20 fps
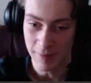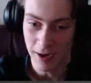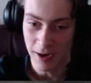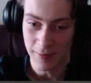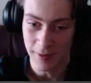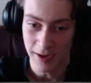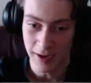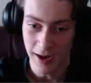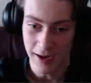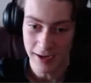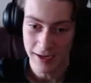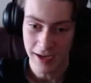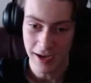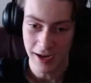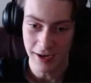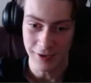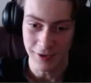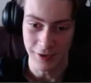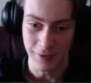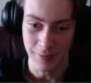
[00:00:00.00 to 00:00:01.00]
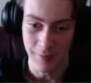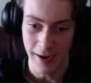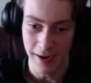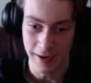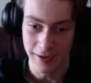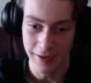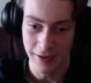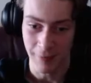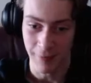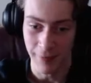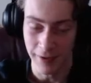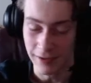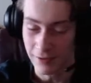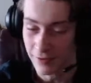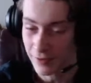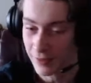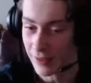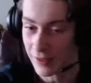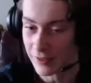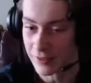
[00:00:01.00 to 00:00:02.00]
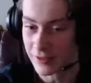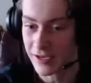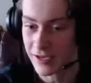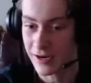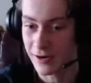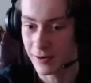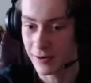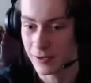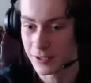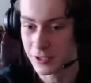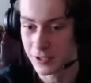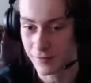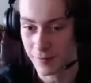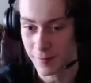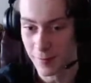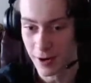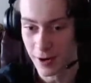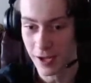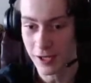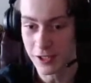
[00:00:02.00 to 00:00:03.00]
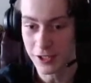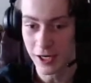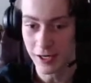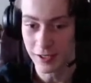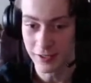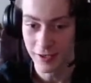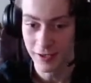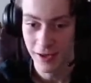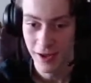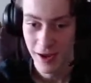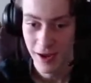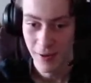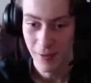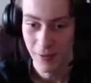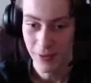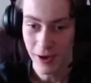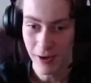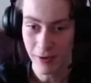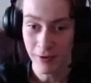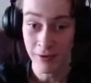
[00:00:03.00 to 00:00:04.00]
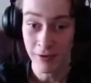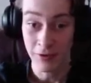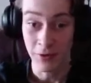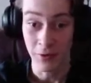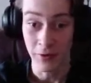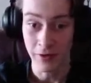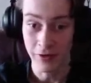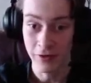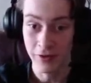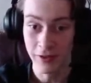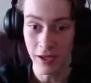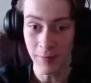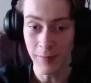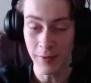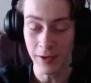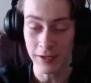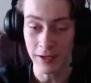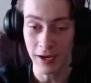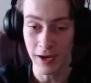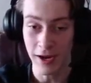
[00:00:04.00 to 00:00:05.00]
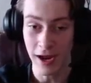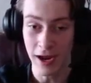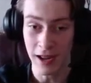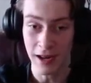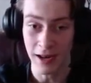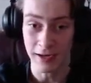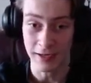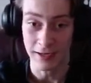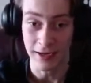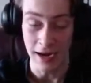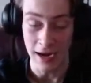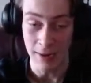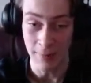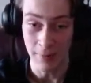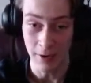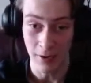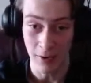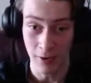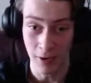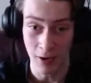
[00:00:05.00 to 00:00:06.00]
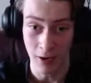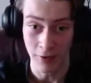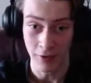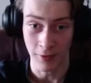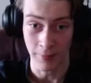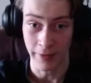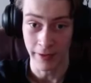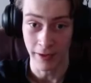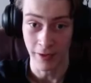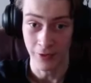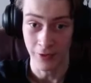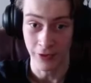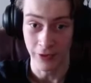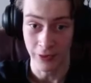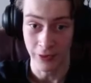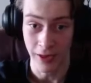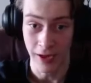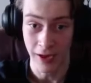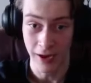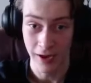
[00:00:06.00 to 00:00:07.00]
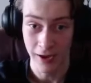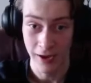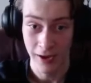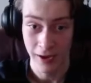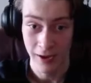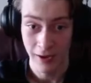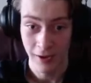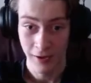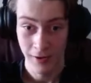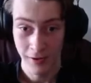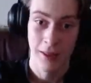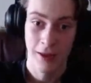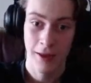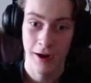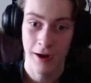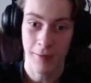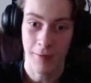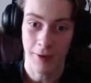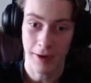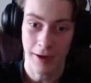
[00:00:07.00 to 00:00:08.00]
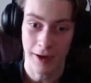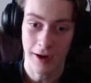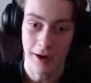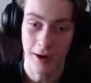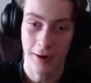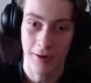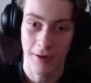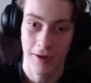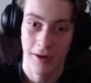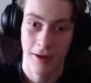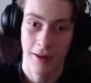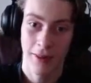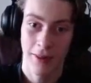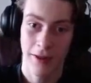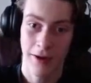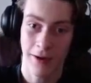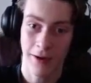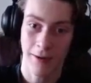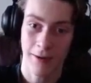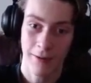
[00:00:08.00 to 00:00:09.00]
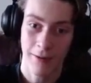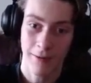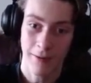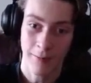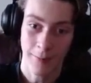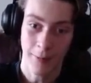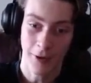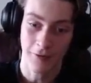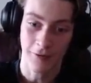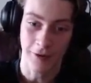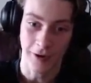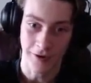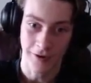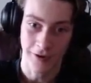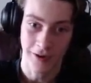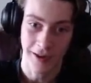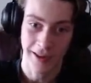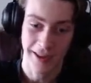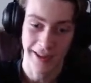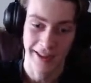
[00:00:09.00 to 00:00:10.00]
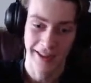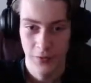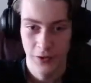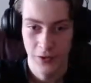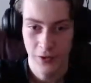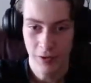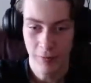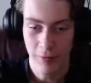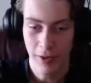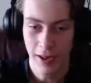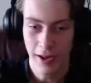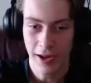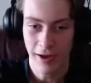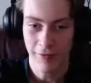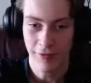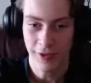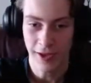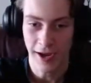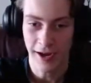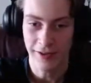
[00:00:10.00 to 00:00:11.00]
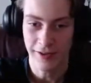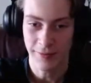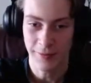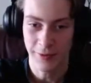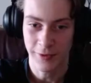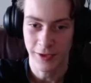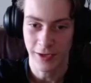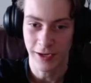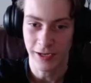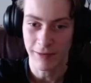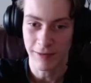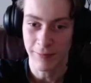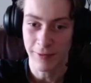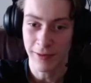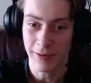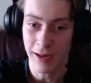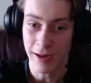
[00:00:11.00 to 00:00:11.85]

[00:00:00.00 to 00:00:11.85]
I mean, I can't just make something this huge of a project without doing something to like name it or something else like that. There we go. There. Perfect. While I have signs, I'm just gonna need to